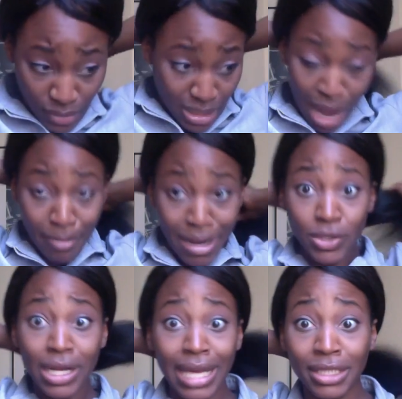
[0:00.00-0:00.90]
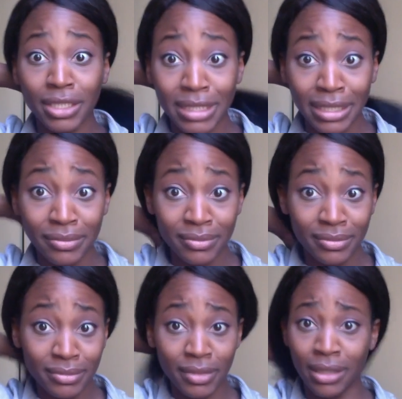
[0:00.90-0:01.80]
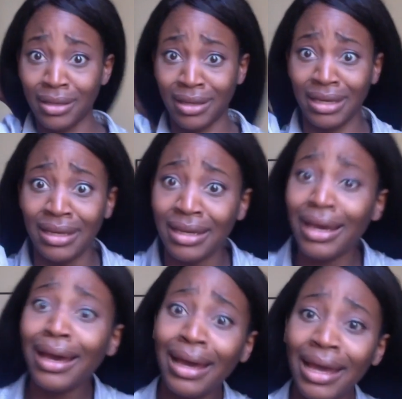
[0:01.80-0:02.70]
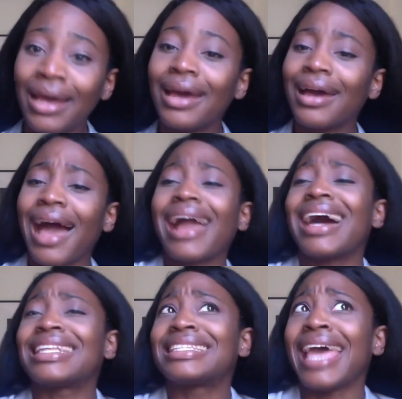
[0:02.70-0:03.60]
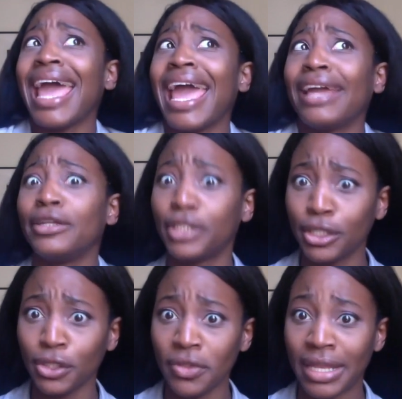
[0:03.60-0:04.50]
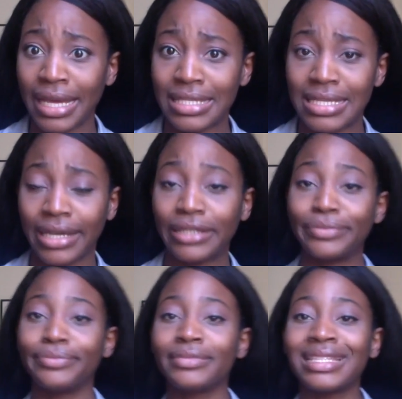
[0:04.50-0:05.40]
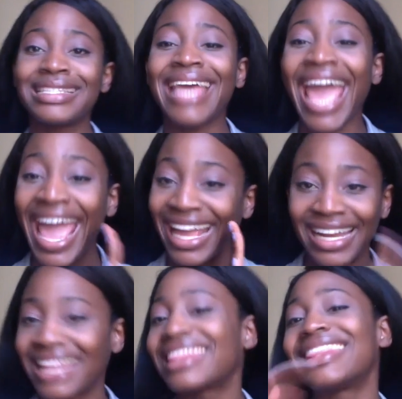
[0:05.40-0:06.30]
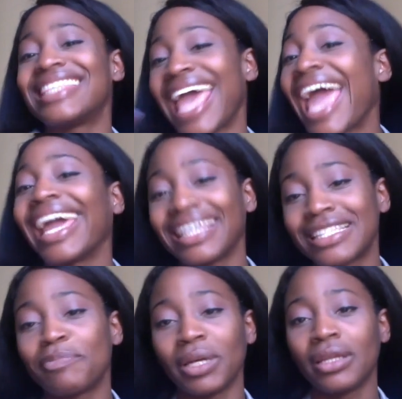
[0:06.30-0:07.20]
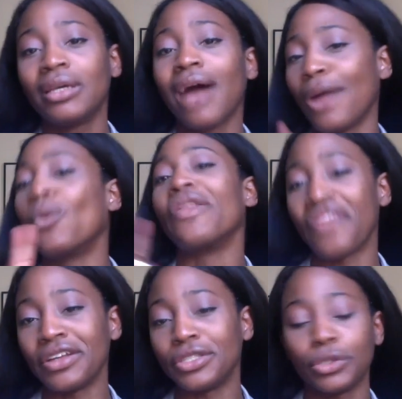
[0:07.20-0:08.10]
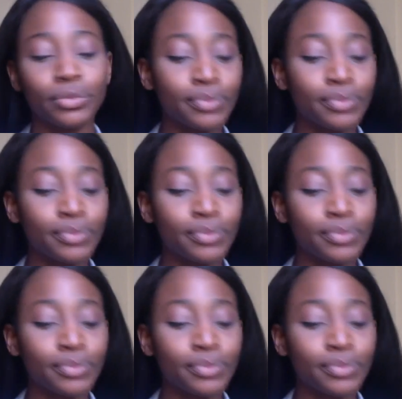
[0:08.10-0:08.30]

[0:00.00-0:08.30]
I'm not trying to catch up to him. I got tang to do the next day. Tang, not tangs, but I had one thing to do.